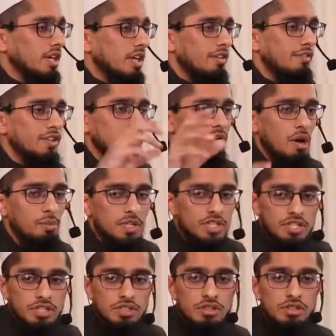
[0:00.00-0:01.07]
If it's a raw
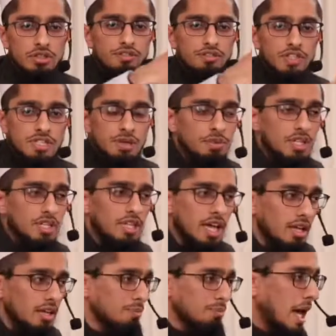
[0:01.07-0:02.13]
material, or if it's something
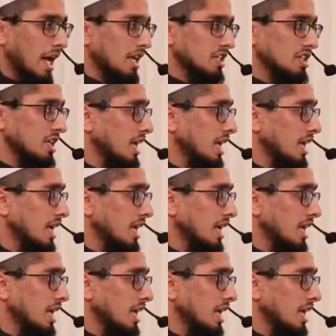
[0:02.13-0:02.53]
that packaging,